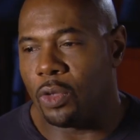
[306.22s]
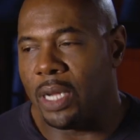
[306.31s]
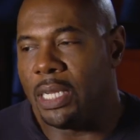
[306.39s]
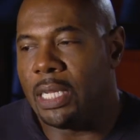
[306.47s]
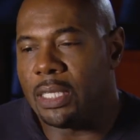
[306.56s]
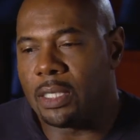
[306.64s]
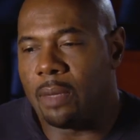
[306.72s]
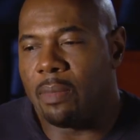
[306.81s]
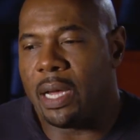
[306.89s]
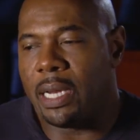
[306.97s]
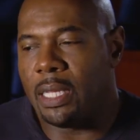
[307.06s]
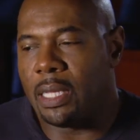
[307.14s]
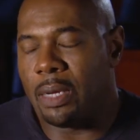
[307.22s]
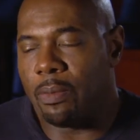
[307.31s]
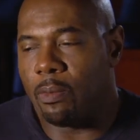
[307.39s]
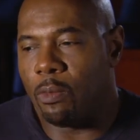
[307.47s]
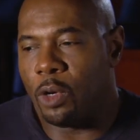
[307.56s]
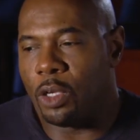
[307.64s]
I needed somebody that
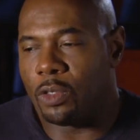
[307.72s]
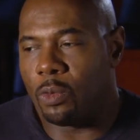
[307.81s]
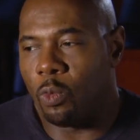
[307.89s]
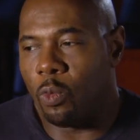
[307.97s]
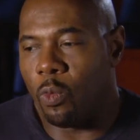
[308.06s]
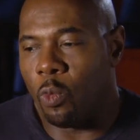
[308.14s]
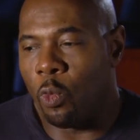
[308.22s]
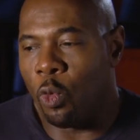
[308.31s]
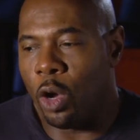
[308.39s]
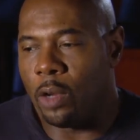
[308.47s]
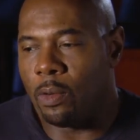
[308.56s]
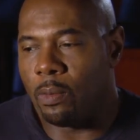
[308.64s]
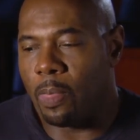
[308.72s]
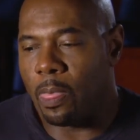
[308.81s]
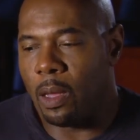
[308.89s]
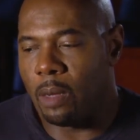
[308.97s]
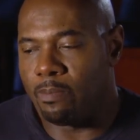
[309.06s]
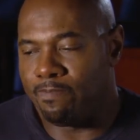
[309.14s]
was one,
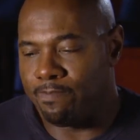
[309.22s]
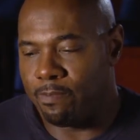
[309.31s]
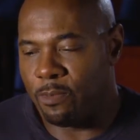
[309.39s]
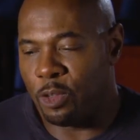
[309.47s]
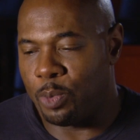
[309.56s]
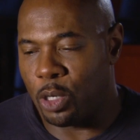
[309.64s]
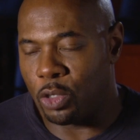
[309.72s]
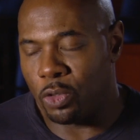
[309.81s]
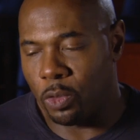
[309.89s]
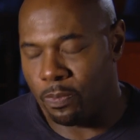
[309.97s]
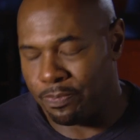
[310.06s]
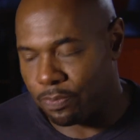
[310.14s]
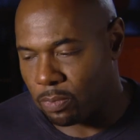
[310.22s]
um, spiritual,